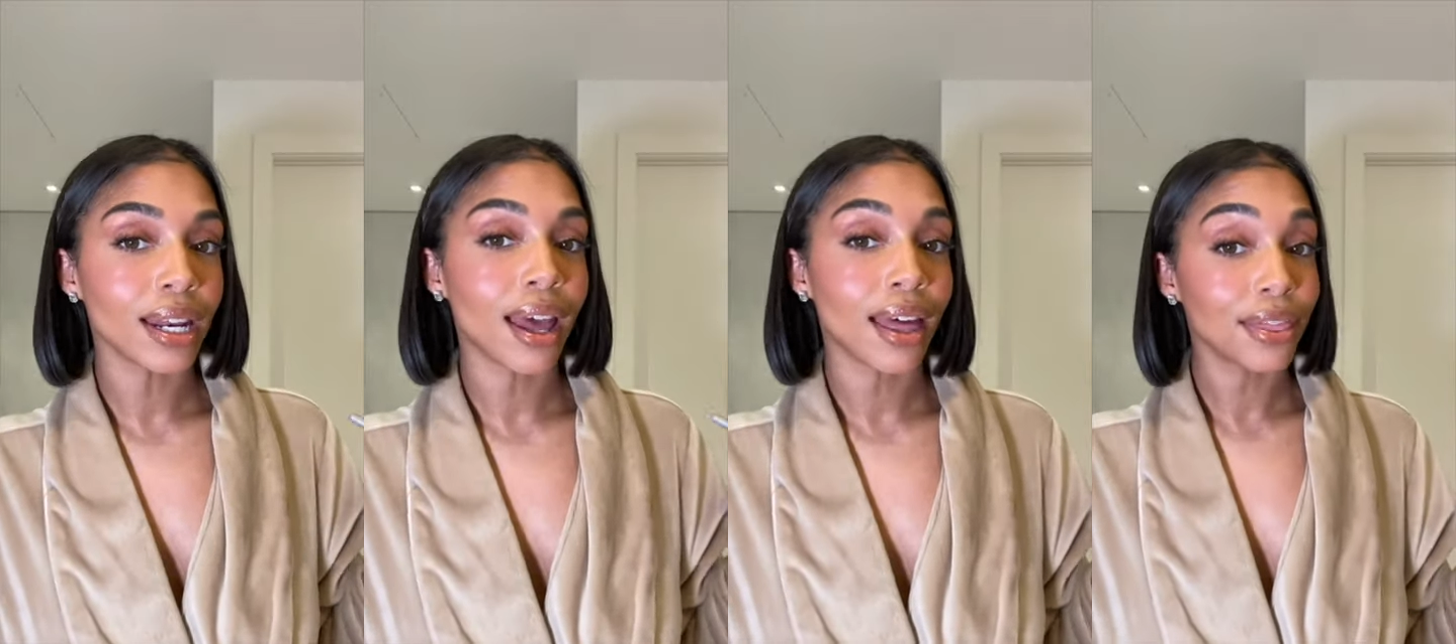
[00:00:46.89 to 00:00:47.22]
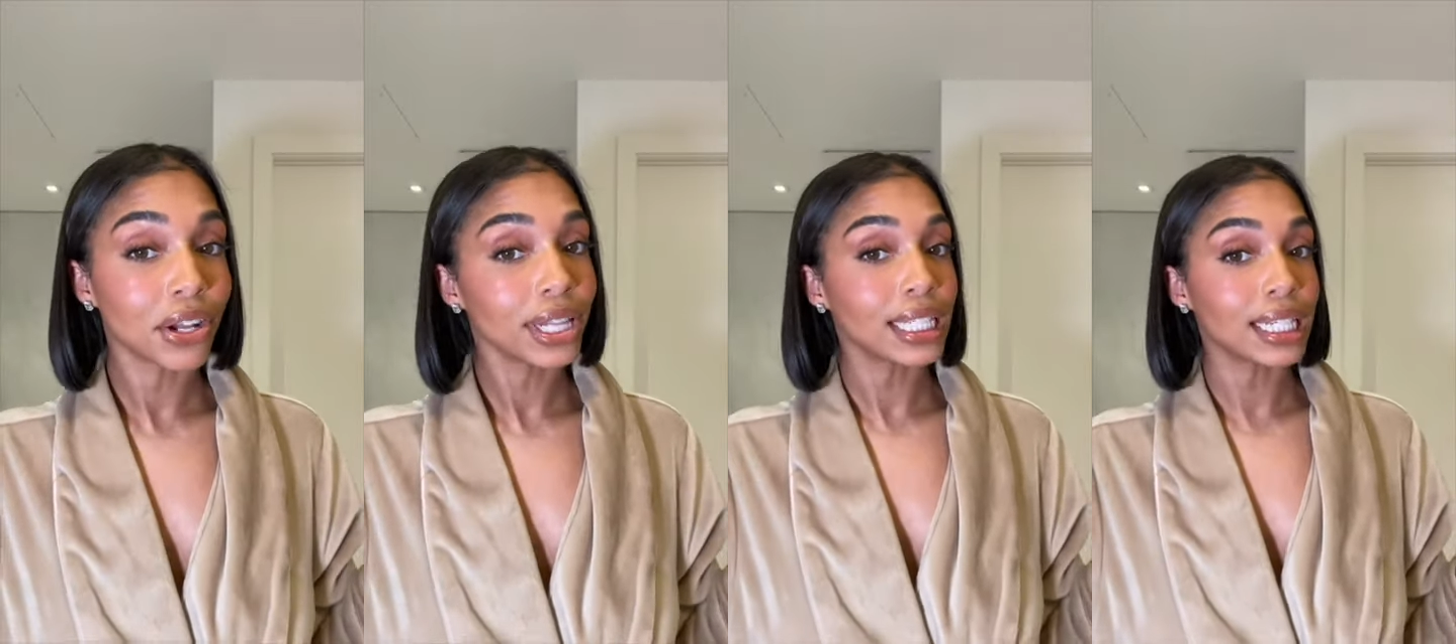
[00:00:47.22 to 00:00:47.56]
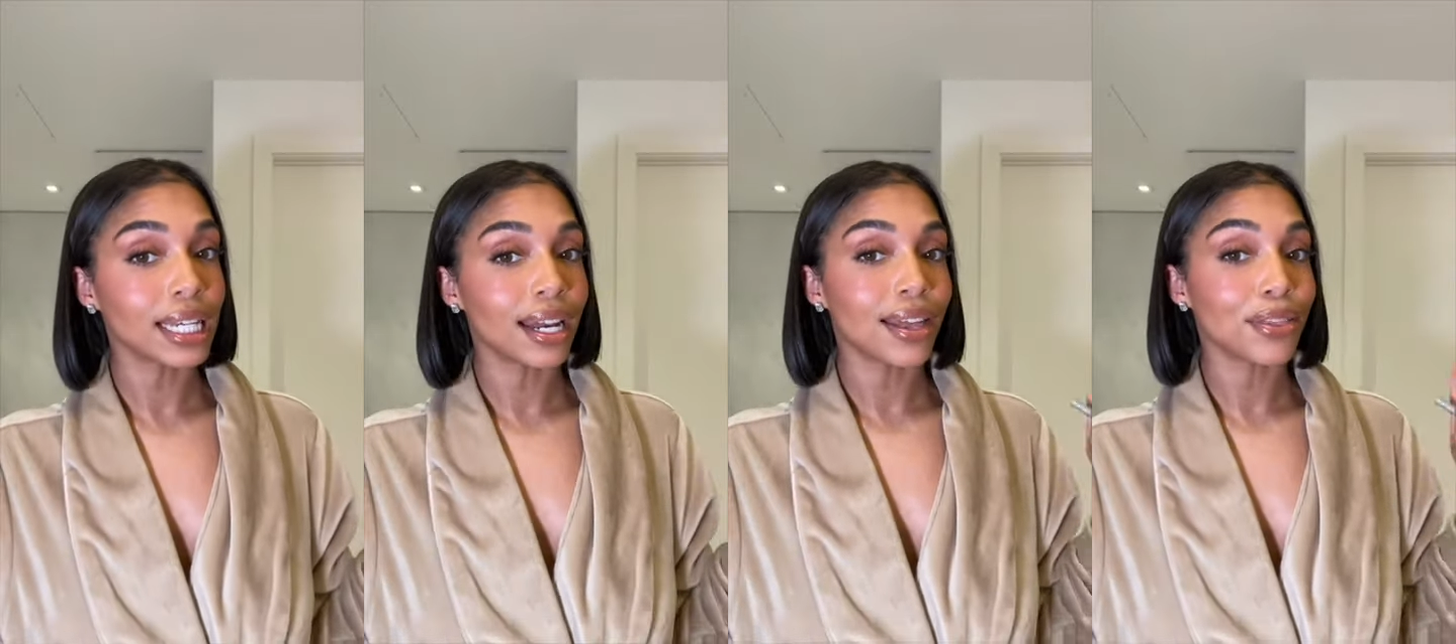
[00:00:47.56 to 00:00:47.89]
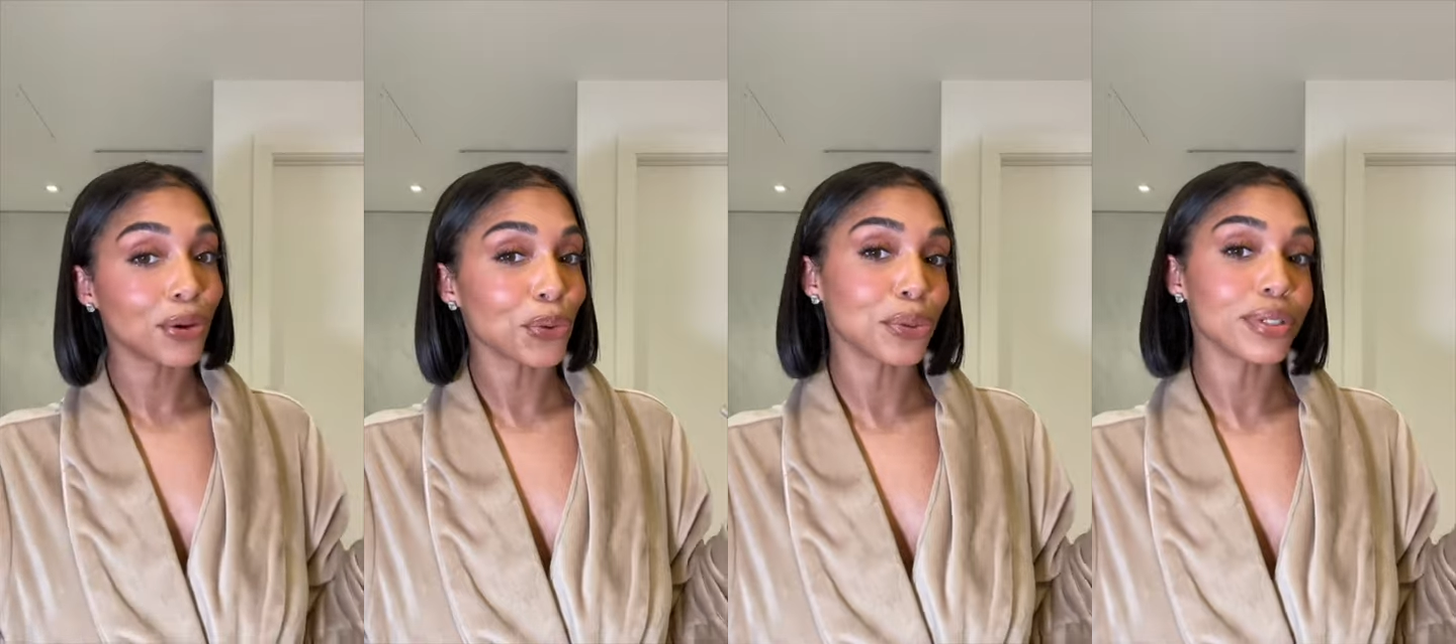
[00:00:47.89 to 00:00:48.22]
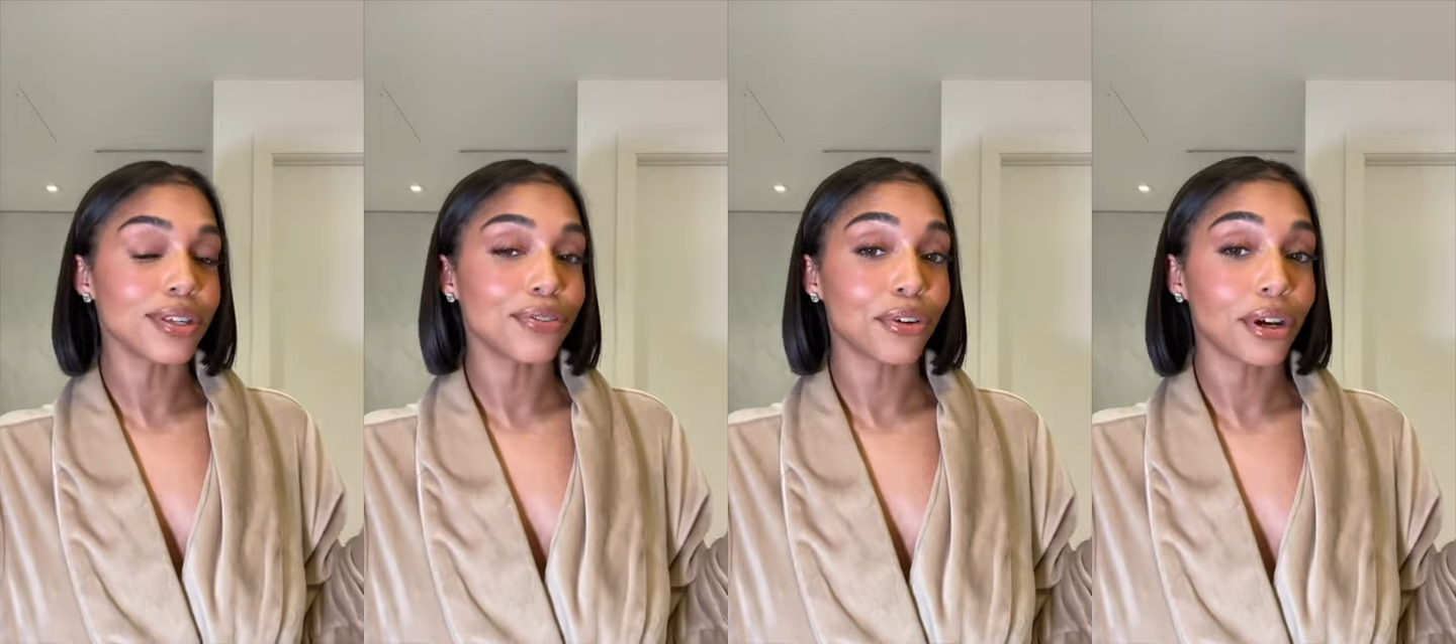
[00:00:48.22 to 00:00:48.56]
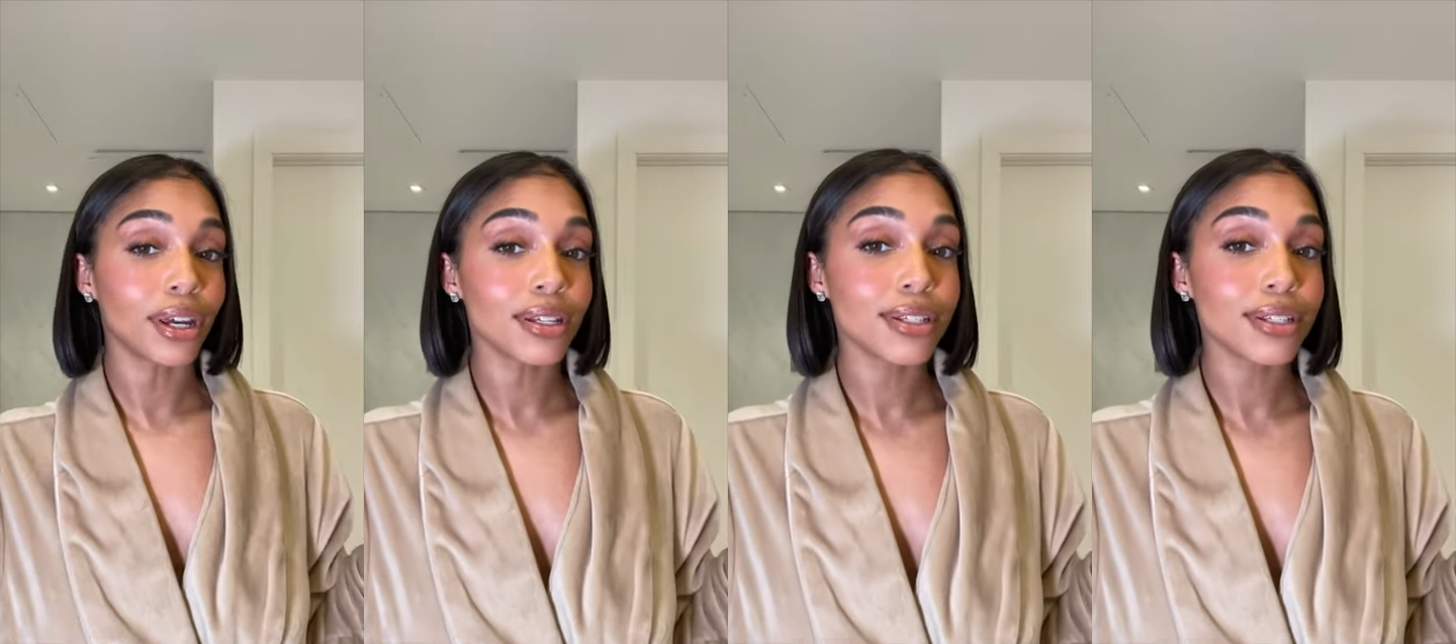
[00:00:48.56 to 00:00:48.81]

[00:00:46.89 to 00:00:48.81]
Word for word: and they're clean and they're cruelty free.